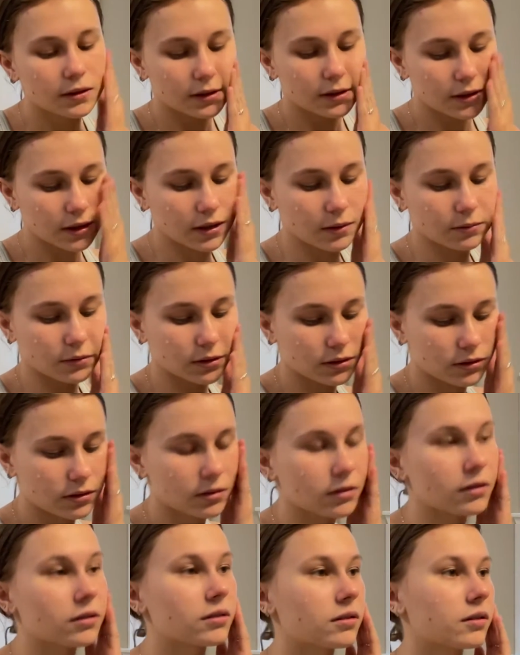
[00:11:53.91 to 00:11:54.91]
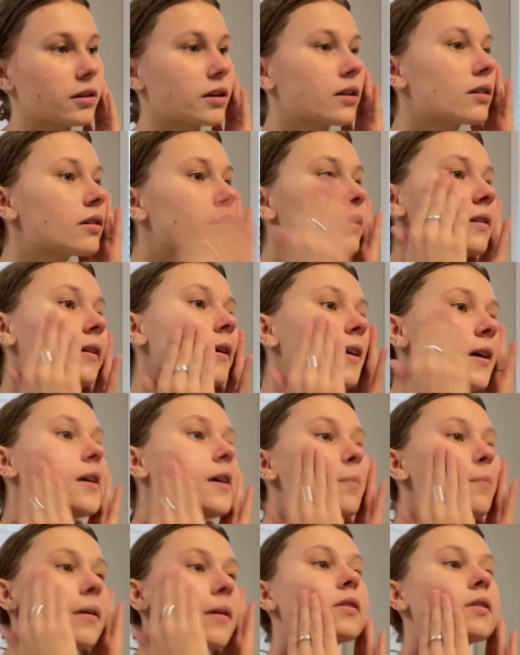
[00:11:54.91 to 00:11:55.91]
And I'm just gonna like
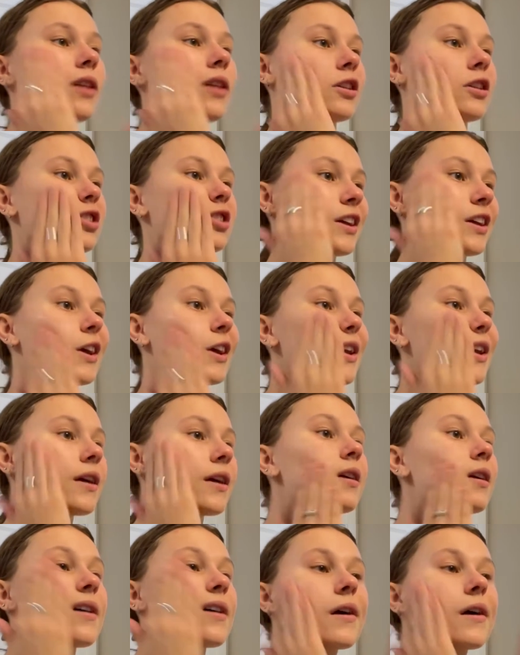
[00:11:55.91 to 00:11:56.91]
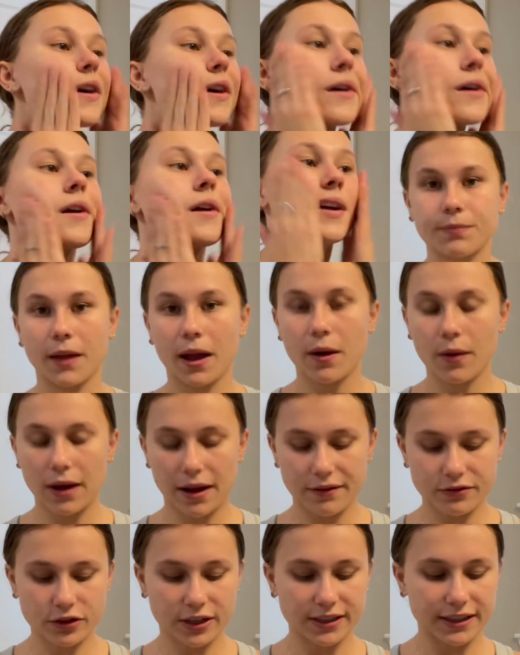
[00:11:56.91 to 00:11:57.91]
massage it in. Now
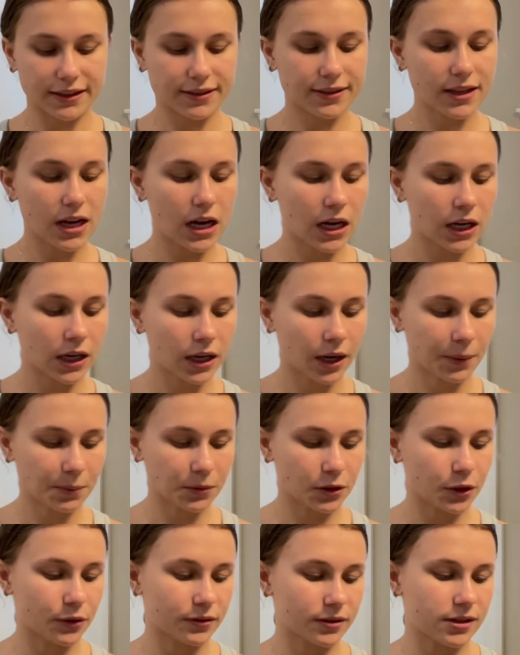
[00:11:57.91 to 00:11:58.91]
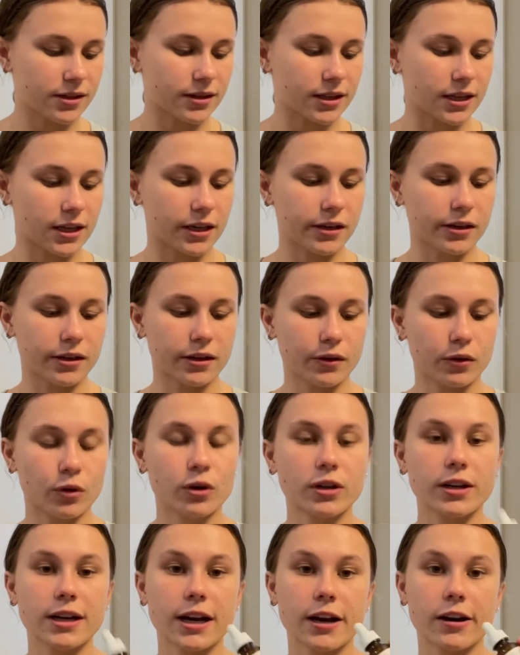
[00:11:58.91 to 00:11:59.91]
after I did that, I'm using the
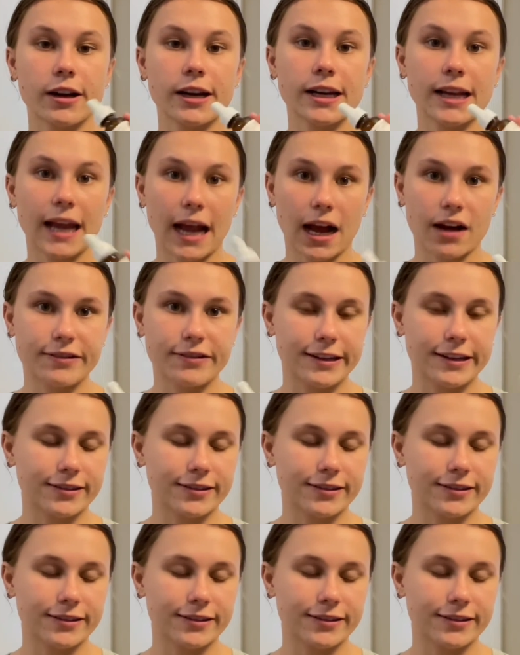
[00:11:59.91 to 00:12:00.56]
Ordinary Caffeine